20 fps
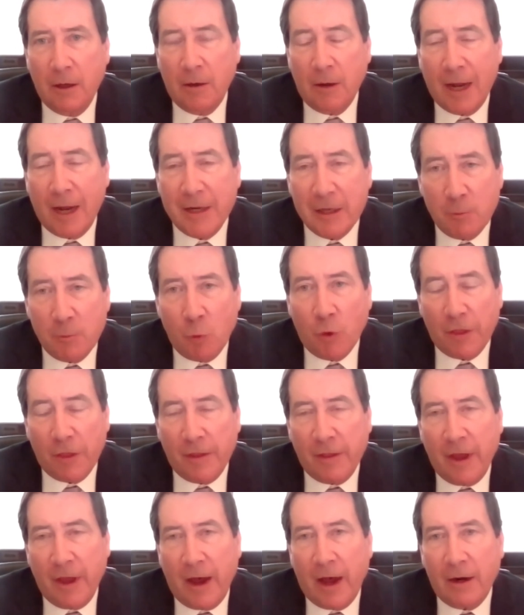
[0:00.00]
Well, I did more
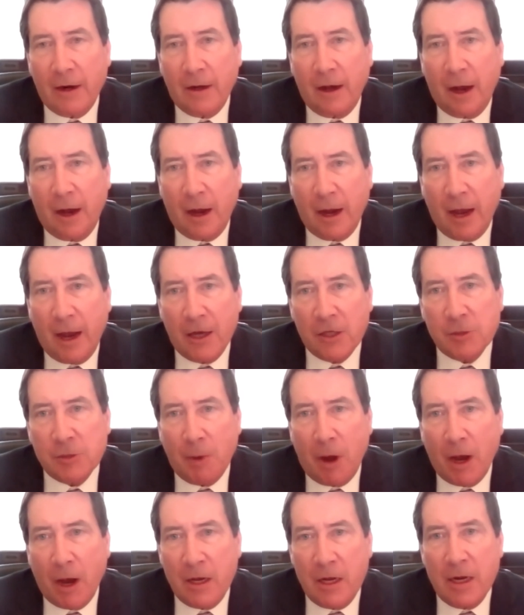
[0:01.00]
than that. I asked
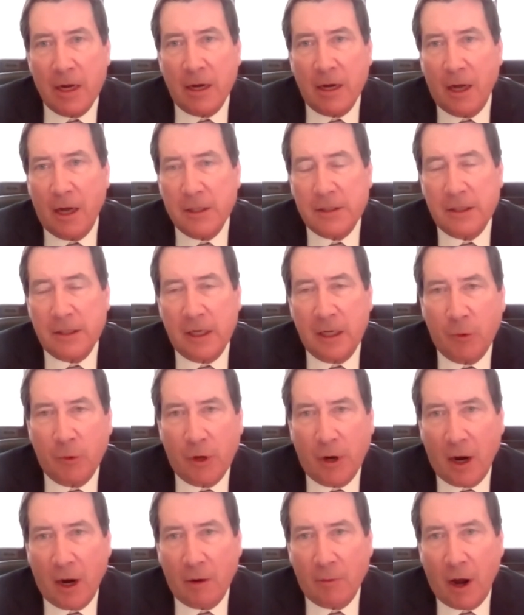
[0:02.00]
my econ team
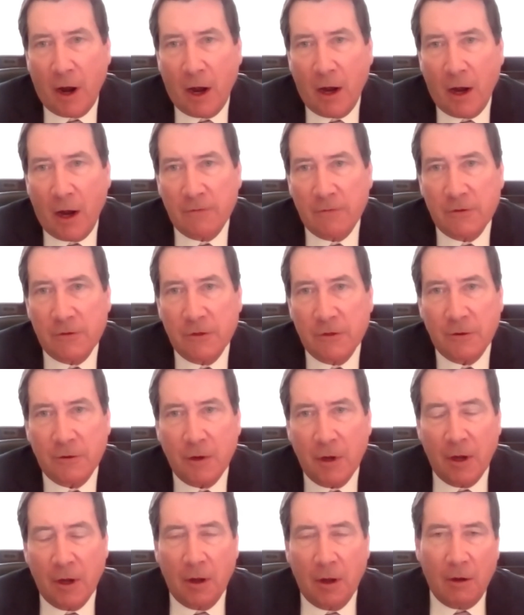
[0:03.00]
when I arrived
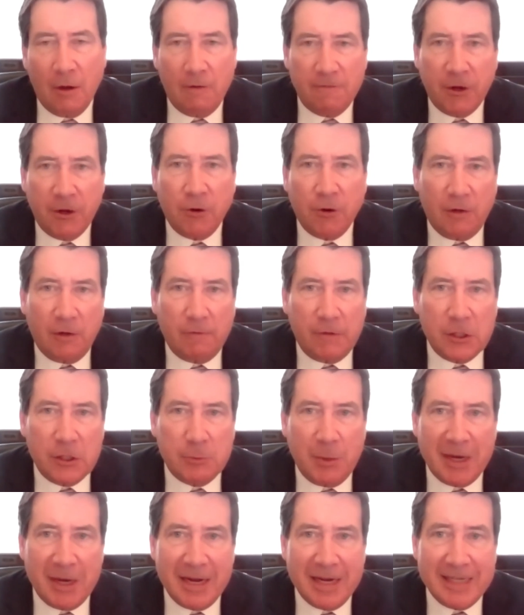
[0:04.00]
to, figuratively
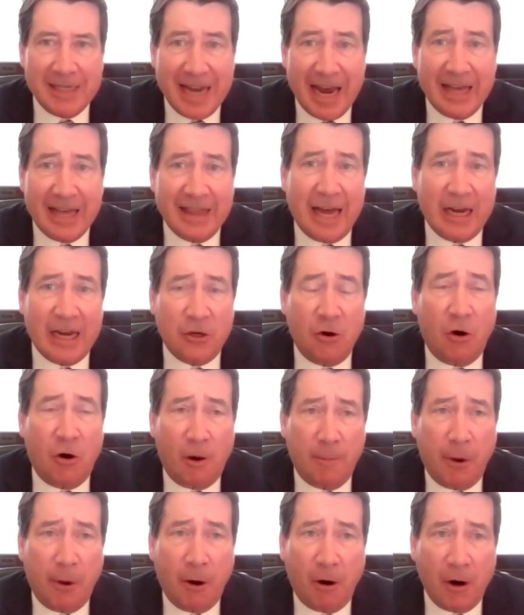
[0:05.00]
speaking, take that
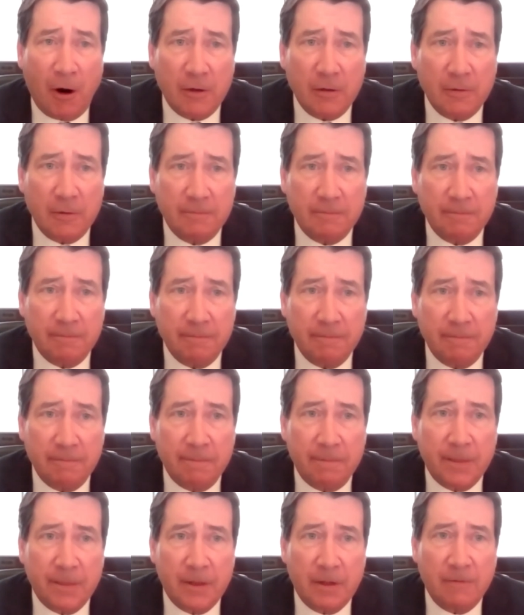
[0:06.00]
car apart
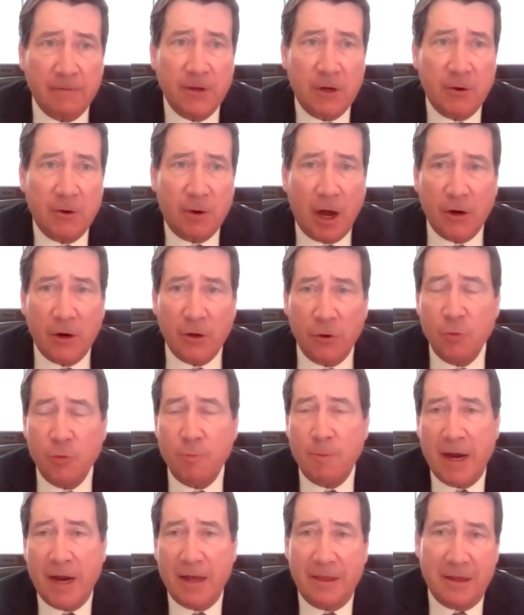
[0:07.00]
to figure out who
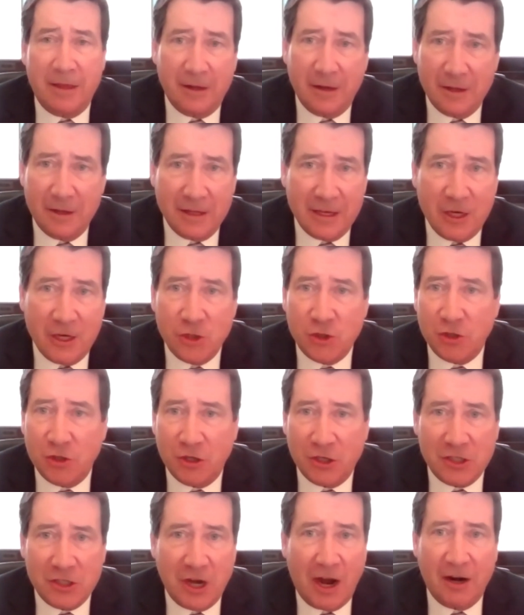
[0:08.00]
made the, the engine,
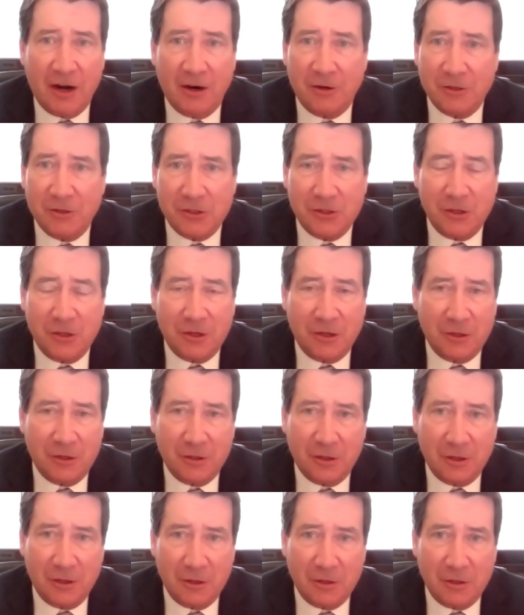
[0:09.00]
the tires, the,
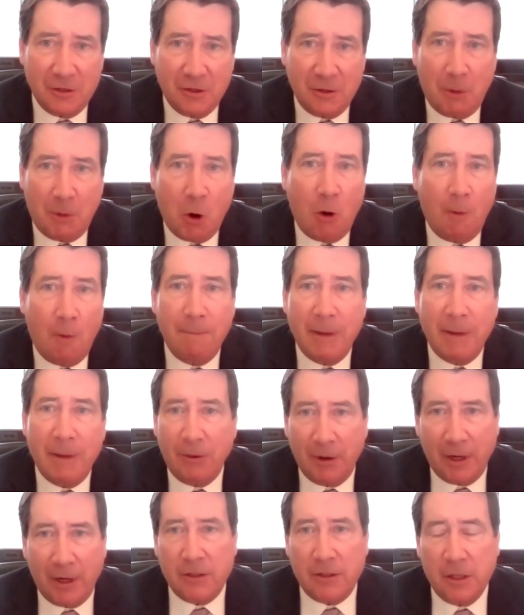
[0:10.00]
the, the ball
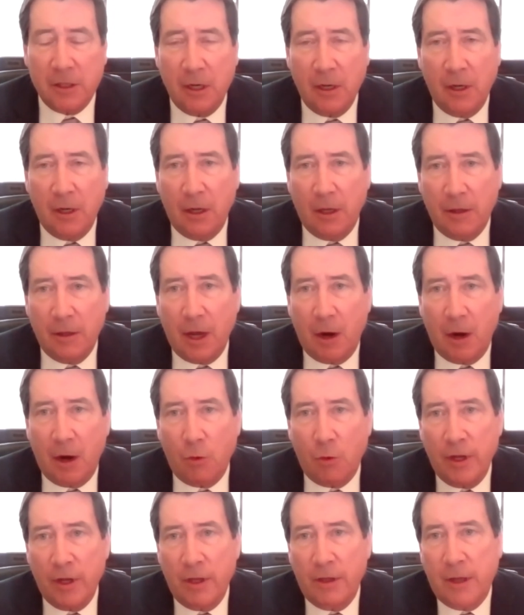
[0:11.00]
bearings that
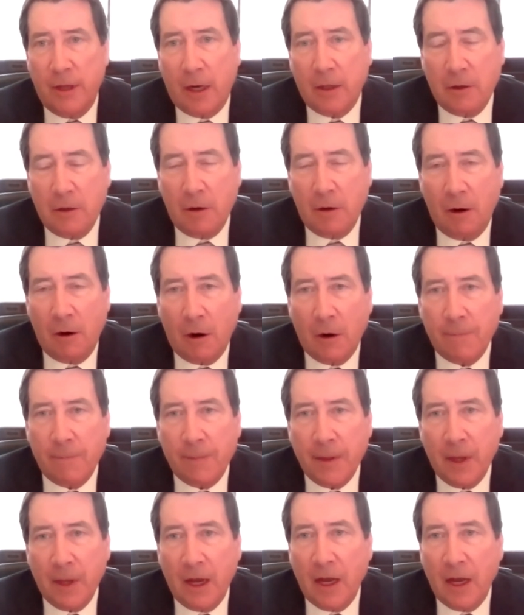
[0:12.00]
were in that car
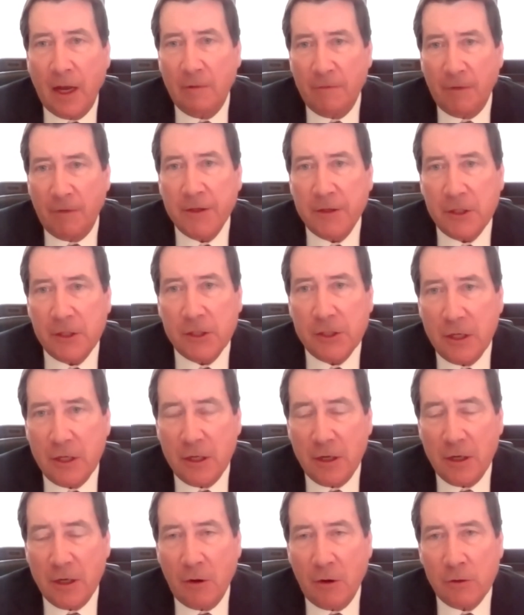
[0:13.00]
and invite the
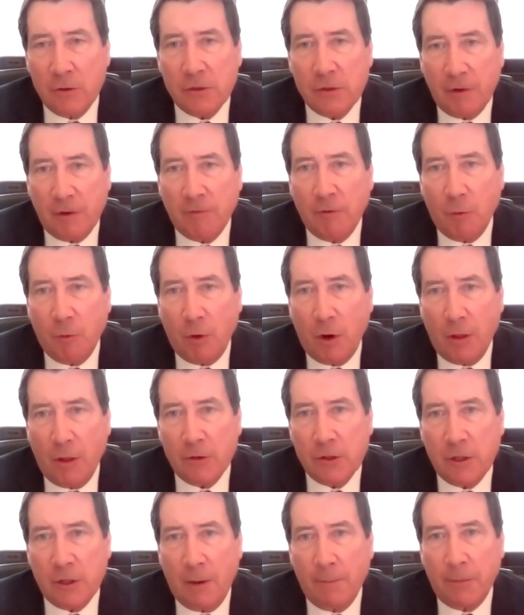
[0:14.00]
CEOs of every one of
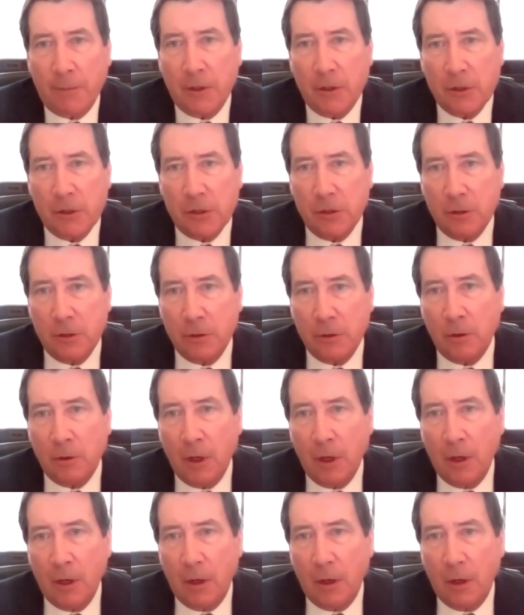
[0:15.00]
those companies to